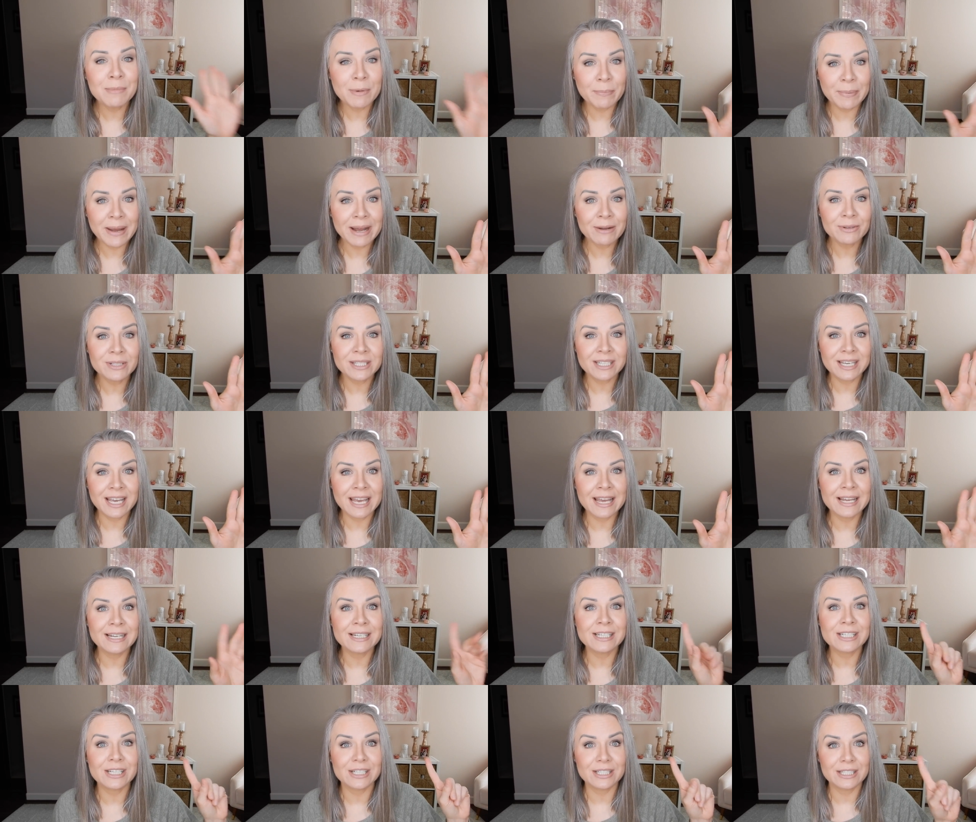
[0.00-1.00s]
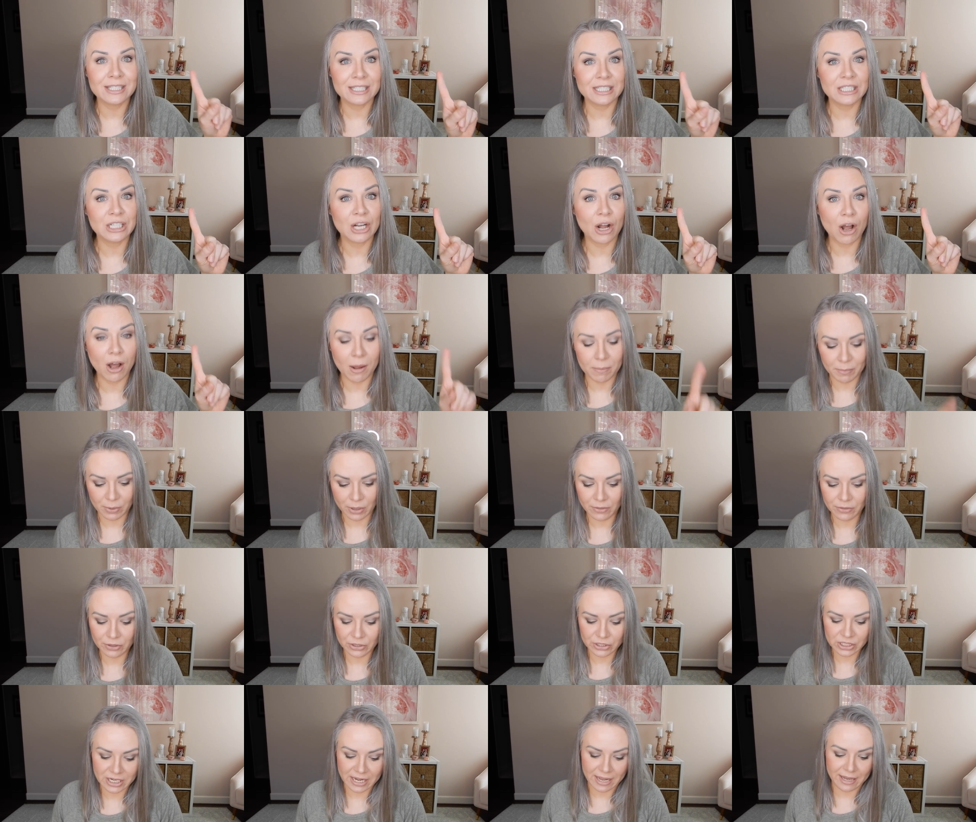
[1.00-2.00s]
I'm about to hit stop on
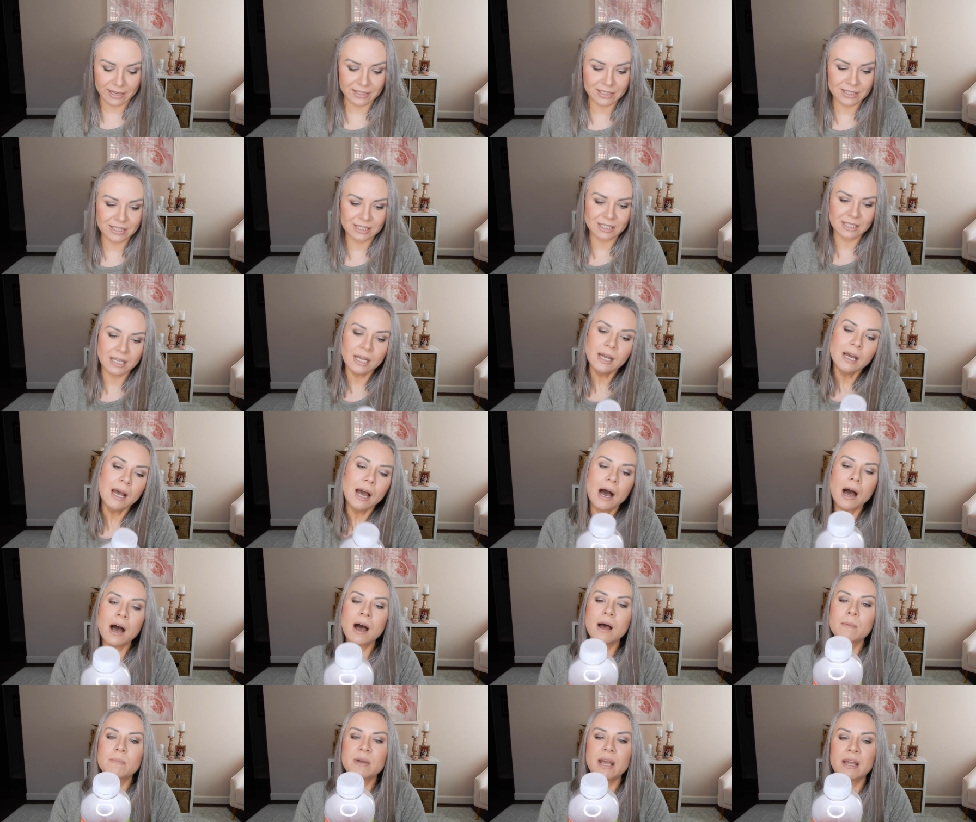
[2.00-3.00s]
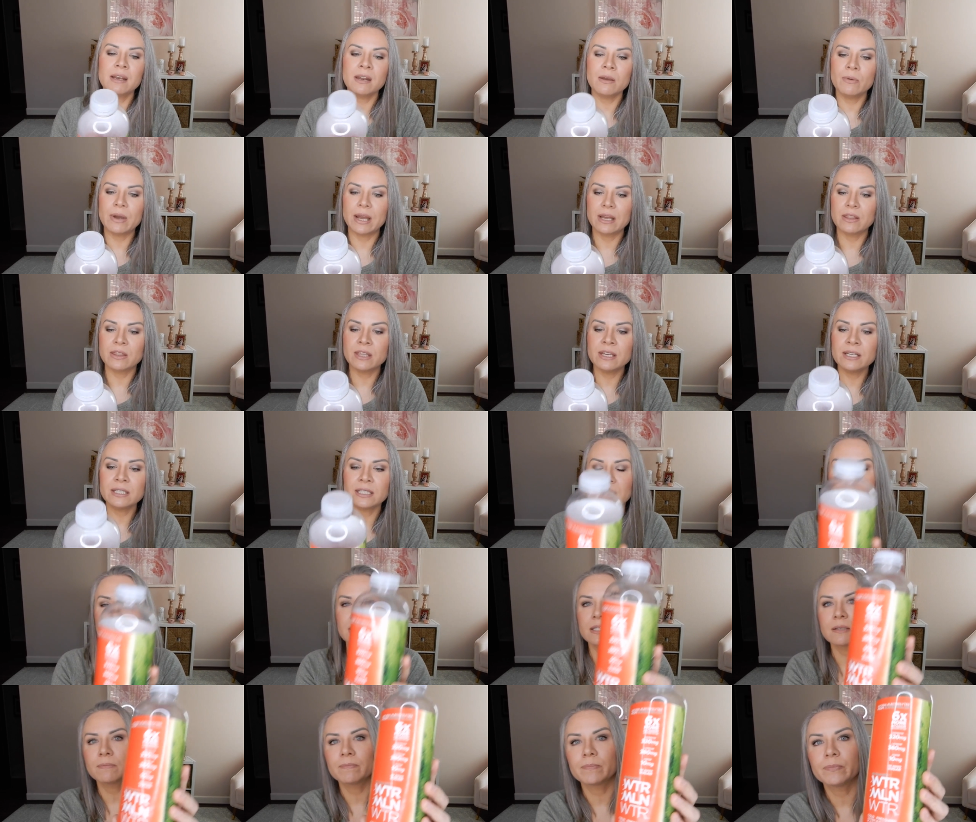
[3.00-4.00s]
their texts. Um, anyway,
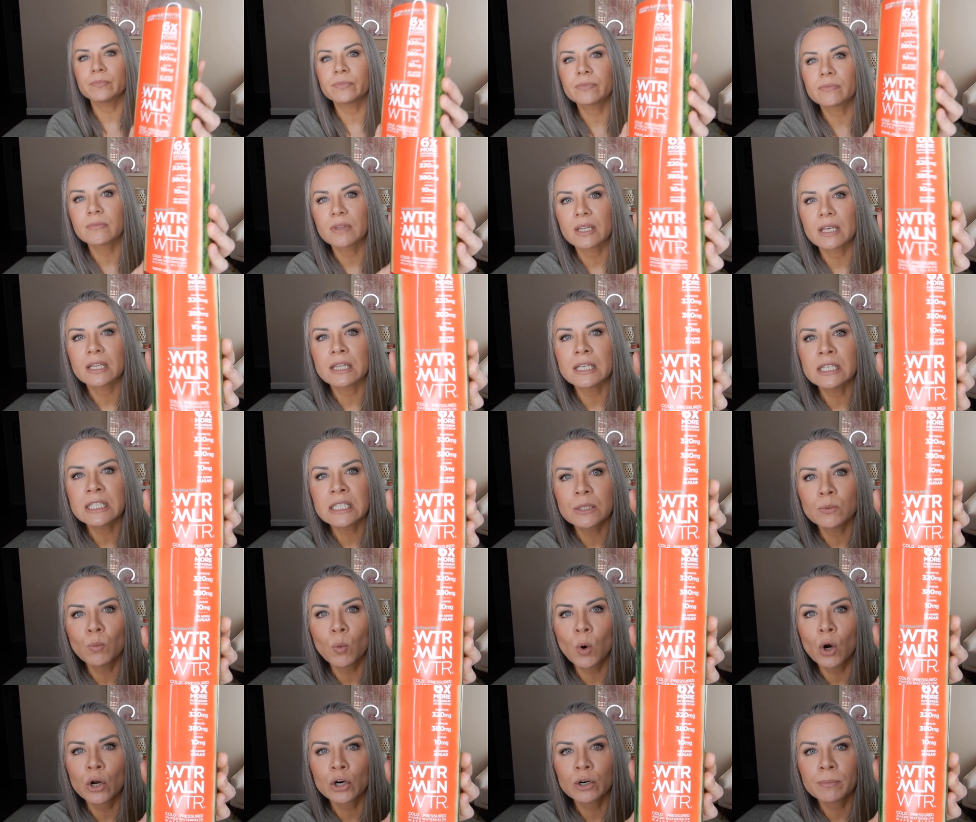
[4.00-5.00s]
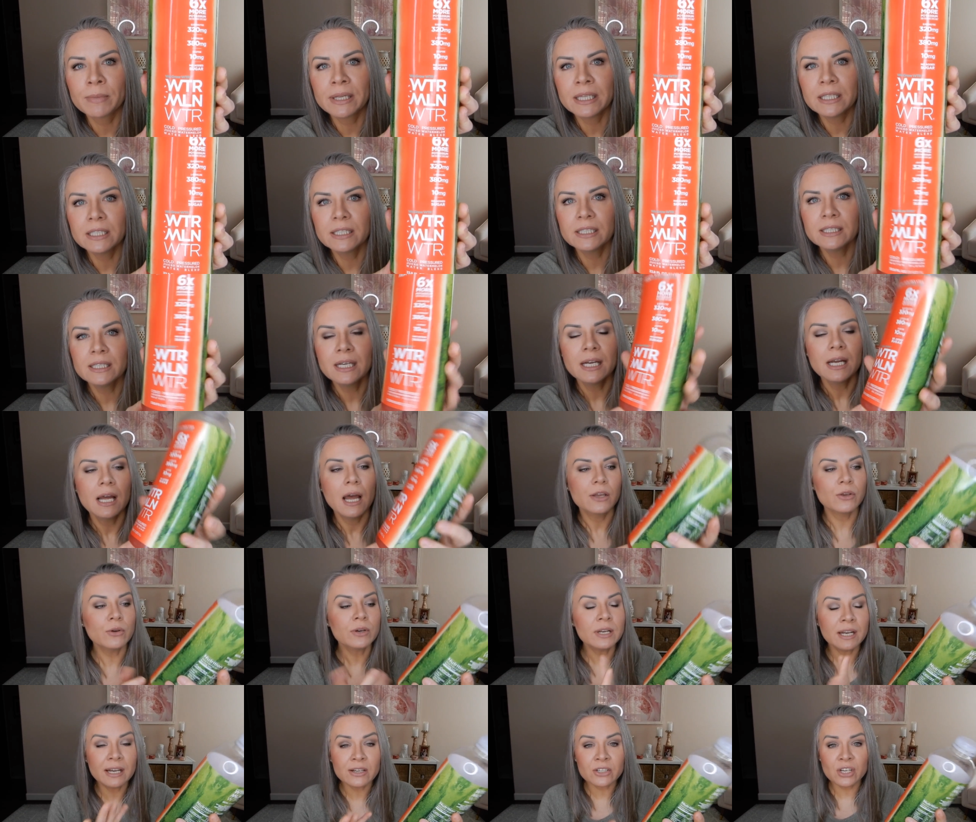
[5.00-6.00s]
this this watermelon.
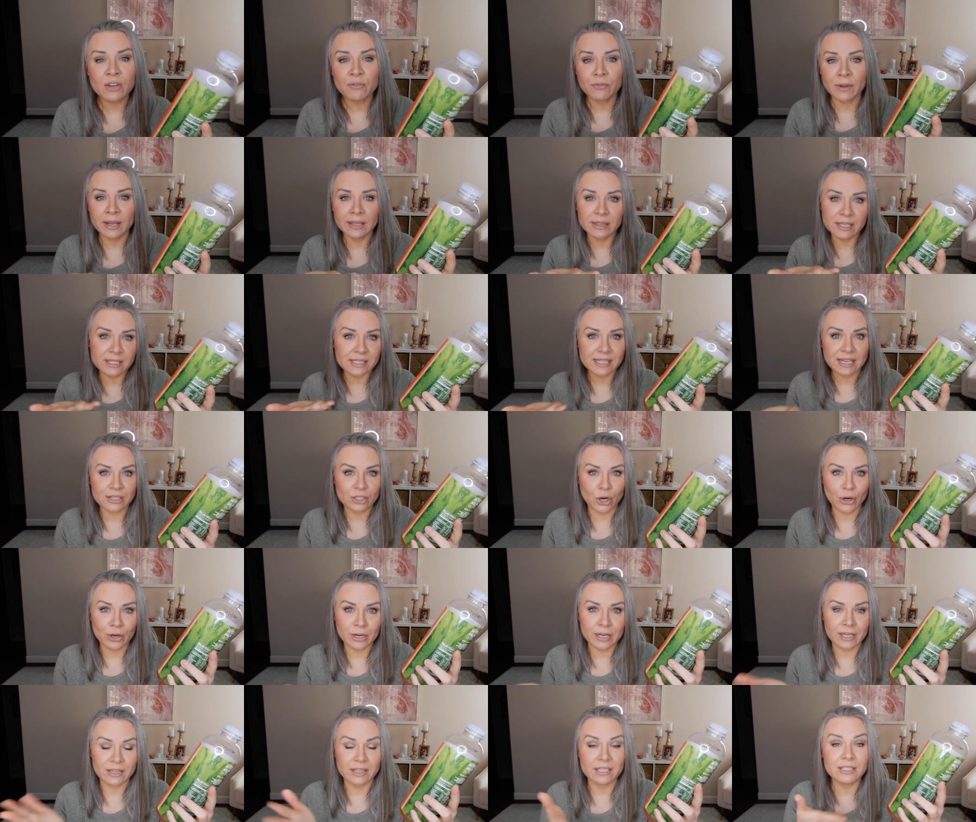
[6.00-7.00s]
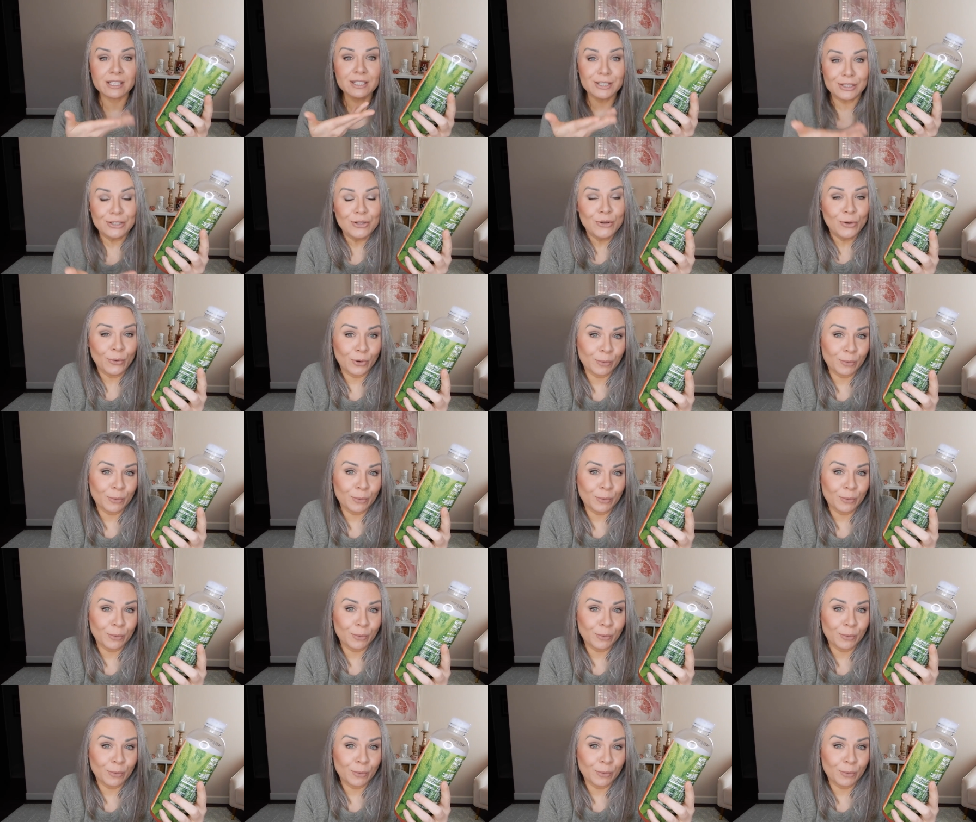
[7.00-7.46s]
You can actually find this at Target. This is